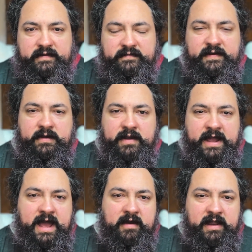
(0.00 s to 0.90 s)

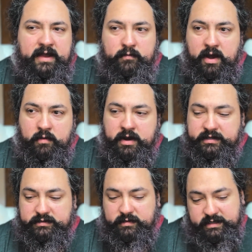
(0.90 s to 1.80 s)
figuring out what
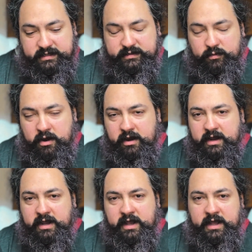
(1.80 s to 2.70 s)
works, what doesn't
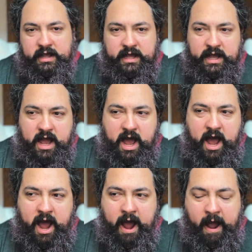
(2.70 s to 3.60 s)
work.
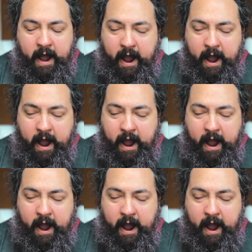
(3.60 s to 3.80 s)
But